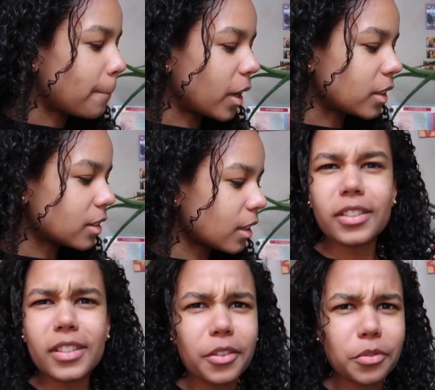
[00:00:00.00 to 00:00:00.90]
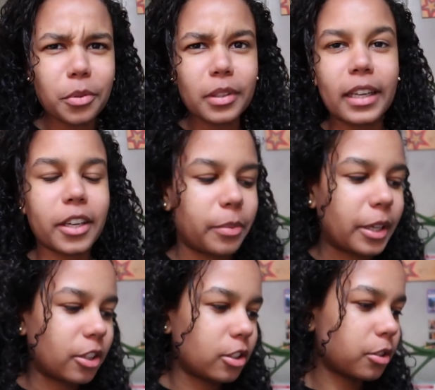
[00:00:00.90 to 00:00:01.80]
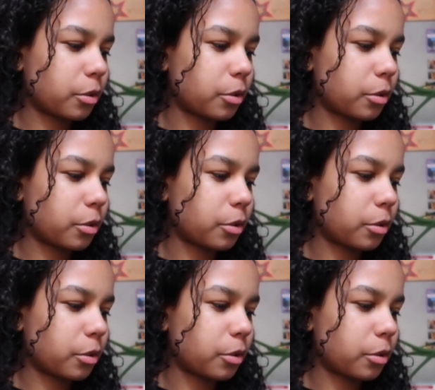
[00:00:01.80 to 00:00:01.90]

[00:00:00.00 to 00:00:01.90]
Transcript: but instead of doing like a regular